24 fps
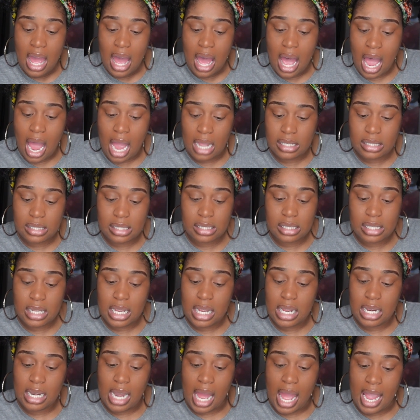
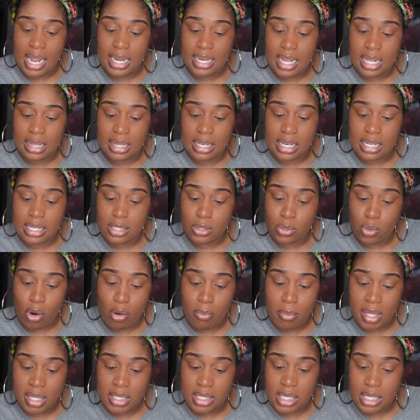honestly, like, nothing is
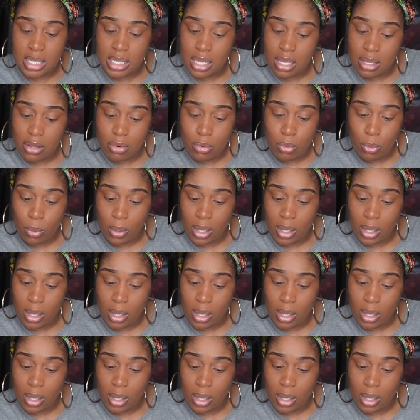tormenting you.